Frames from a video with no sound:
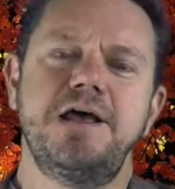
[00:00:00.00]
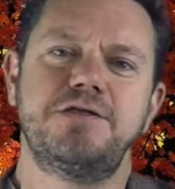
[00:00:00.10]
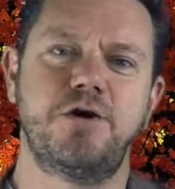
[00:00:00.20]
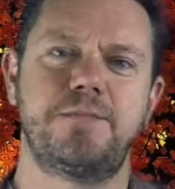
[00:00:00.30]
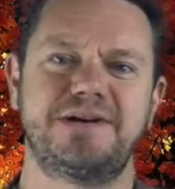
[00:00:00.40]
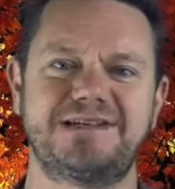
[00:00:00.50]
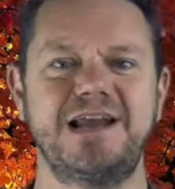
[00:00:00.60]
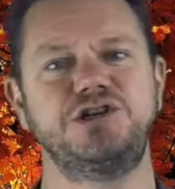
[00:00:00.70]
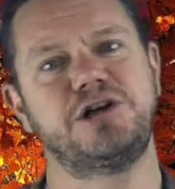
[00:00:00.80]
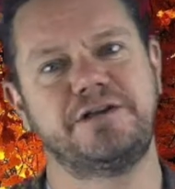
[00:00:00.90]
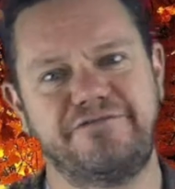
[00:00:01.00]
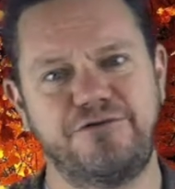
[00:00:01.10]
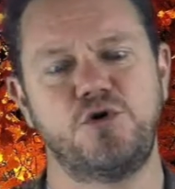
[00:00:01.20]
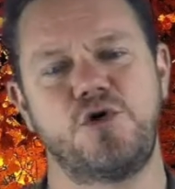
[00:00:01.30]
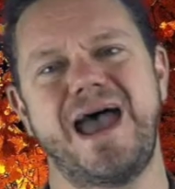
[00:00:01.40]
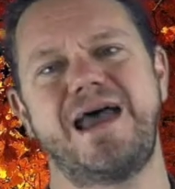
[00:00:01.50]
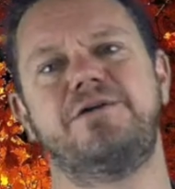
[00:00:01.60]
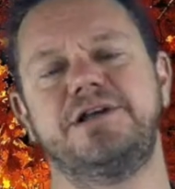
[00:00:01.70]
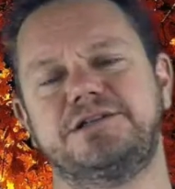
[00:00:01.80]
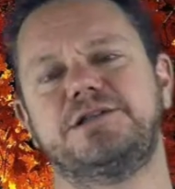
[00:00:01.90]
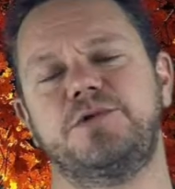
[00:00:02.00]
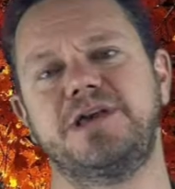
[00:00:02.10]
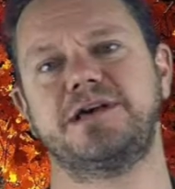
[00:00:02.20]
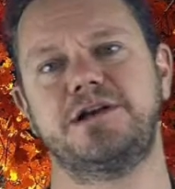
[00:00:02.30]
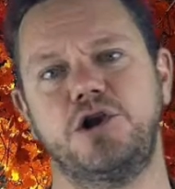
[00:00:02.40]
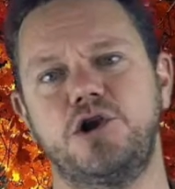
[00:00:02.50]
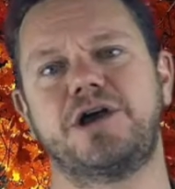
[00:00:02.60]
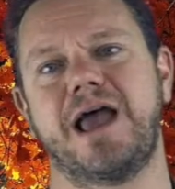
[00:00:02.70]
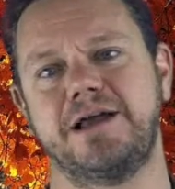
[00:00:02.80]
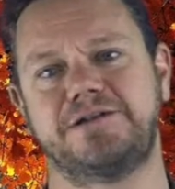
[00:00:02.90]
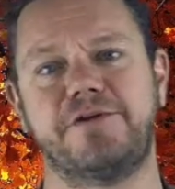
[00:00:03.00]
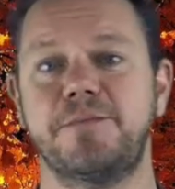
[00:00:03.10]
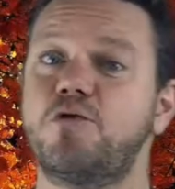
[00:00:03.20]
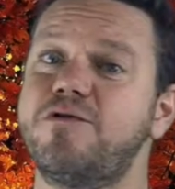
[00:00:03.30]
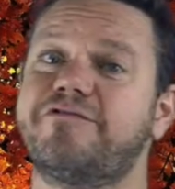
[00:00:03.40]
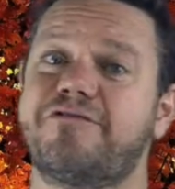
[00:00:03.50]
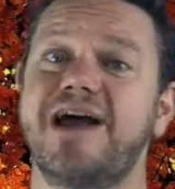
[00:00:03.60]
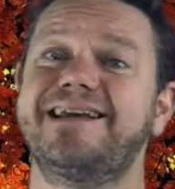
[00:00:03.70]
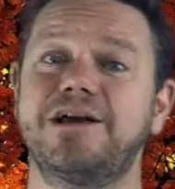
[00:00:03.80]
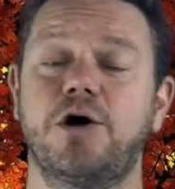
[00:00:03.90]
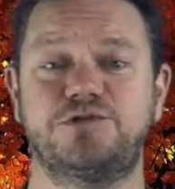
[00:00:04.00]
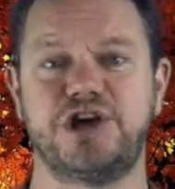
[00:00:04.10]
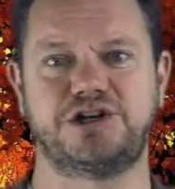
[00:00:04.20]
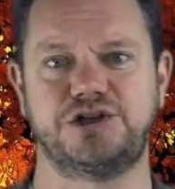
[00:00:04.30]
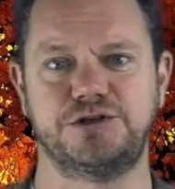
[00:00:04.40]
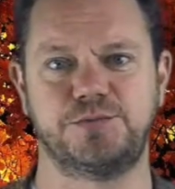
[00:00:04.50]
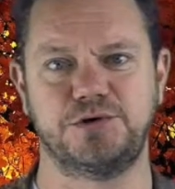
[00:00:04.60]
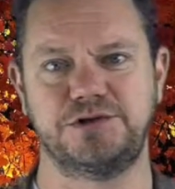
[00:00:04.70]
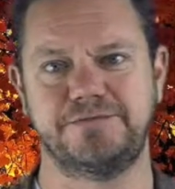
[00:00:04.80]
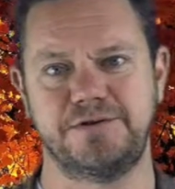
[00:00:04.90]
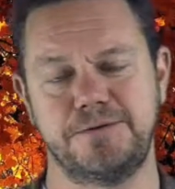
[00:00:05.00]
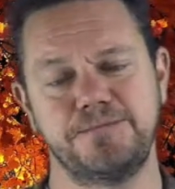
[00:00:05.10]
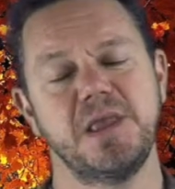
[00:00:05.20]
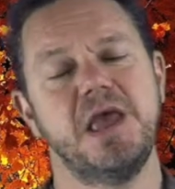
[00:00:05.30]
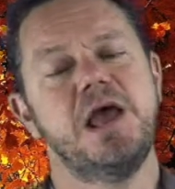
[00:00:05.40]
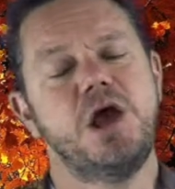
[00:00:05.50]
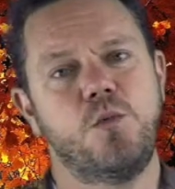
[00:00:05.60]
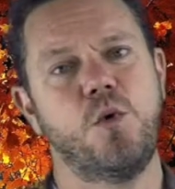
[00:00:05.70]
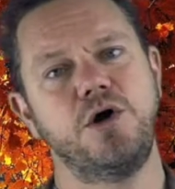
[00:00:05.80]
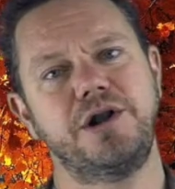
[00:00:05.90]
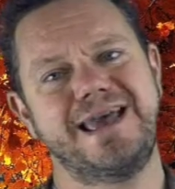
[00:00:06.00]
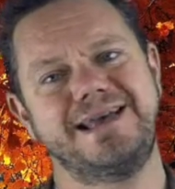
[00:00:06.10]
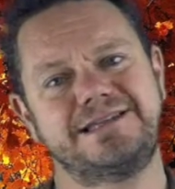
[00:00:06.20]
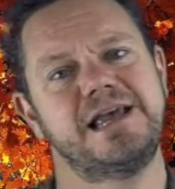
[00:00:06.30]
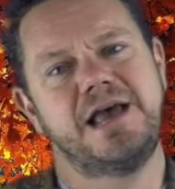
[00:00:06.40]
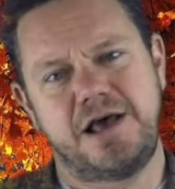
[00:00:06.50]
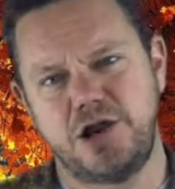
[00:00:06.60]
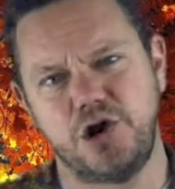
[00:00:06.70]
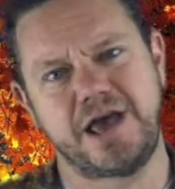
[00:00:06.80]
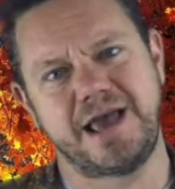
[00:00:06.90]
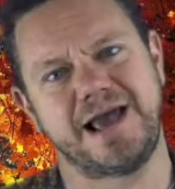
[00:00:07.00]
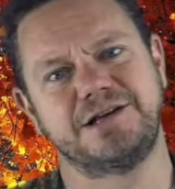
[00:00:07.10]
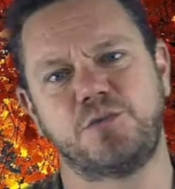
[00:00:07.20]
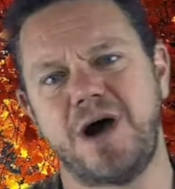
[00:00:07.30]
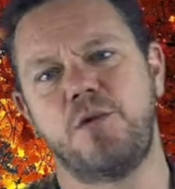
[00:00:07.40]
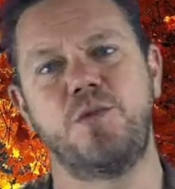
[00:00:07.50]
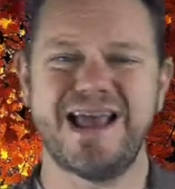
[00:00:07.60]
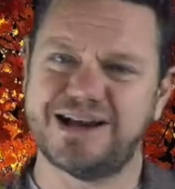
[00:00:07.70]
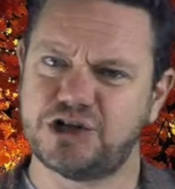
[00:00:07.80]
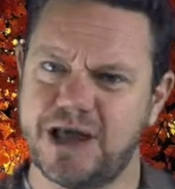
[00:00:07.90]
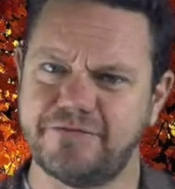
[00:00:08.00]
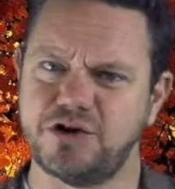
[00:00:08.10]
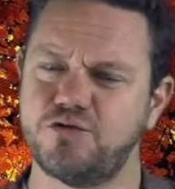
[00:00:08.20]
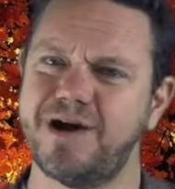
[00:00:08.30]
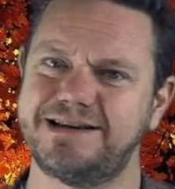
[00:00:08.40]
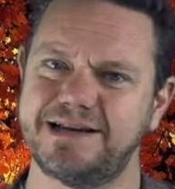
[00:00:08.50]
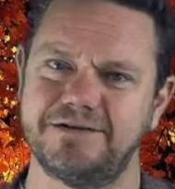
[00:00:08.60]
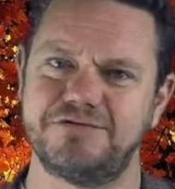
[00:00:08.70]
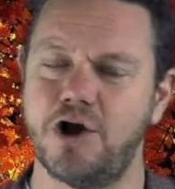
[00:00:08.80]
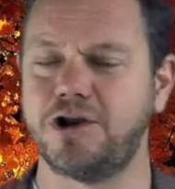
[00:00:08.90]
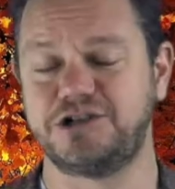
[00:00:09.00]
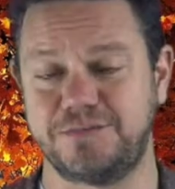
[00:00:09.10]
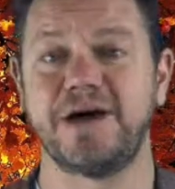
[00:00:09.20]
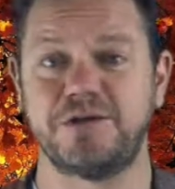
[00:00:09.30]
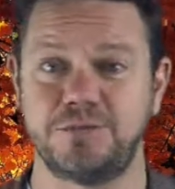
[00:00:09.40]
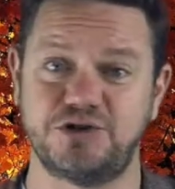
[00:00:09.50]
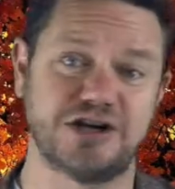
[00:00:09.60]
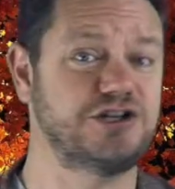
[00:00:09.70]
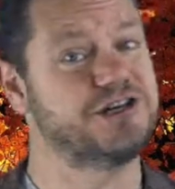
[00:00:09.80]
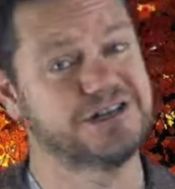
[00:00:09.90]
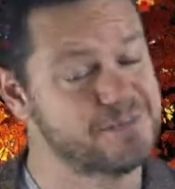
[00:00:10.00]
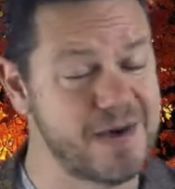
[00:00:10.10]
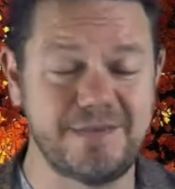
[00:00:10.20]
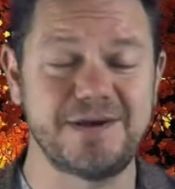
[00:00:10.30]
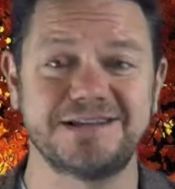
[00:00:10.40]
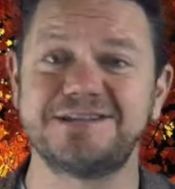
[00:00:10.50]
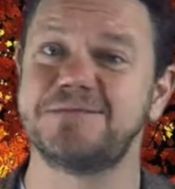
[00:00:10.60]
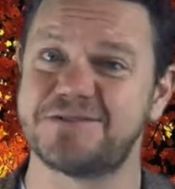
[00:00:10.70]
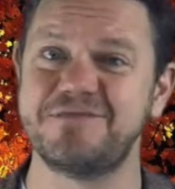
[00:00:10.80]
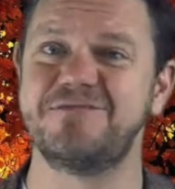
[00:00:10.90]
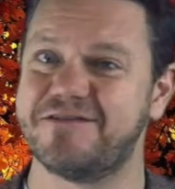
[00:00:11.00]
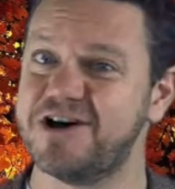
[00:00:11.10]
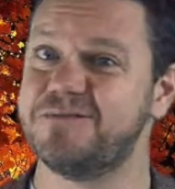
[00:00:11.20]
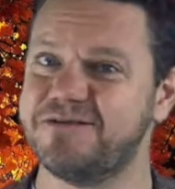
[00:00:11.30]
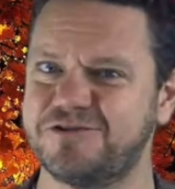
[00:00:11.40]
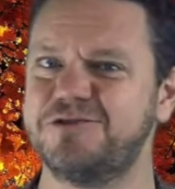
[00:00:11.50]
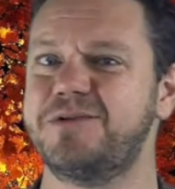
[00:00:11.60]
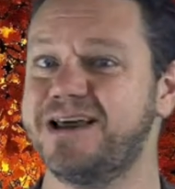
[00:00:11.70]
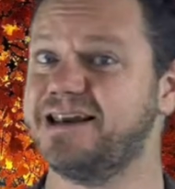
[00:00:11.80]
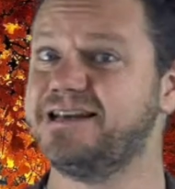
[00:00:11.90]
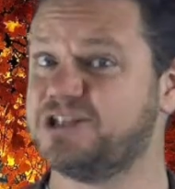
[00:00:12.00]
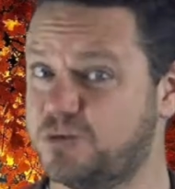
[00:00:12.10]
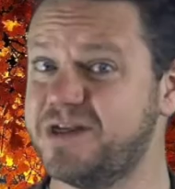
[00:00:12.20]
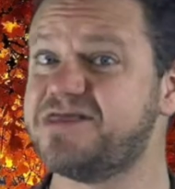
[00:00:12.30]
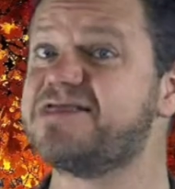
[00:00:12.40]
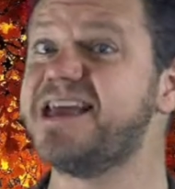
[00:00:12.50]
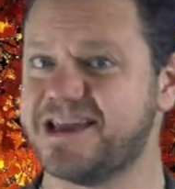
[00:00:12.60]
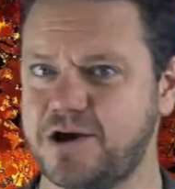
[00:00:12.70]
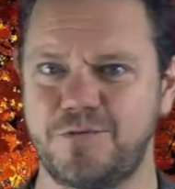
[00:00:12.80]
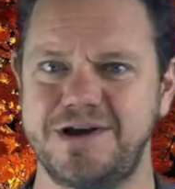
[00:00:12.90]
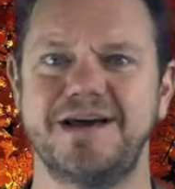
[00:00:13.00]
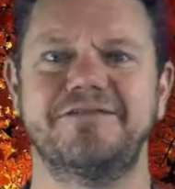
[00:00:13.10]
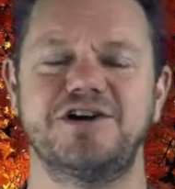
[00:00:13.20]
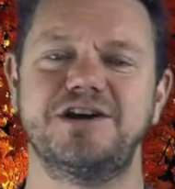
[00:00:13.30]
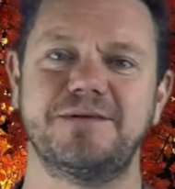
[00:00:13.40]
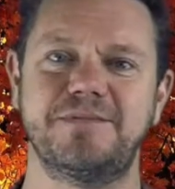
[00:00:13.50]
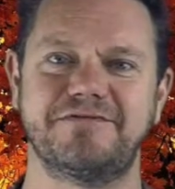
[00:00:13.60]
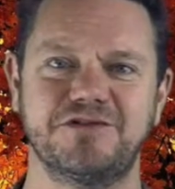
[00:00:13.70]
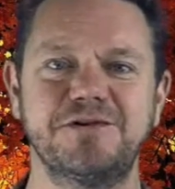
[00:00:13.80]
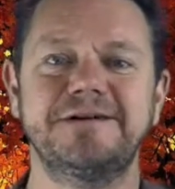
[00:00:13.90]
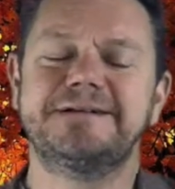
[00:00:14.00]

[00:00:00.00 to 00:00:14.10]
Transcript: There are potentially 4 areas that we can look at from a refining objections point of view. One is looking at where we actually have a great deal of knowledge about the objection, because maybe it's something we've heard before, at least we think we have heard it before,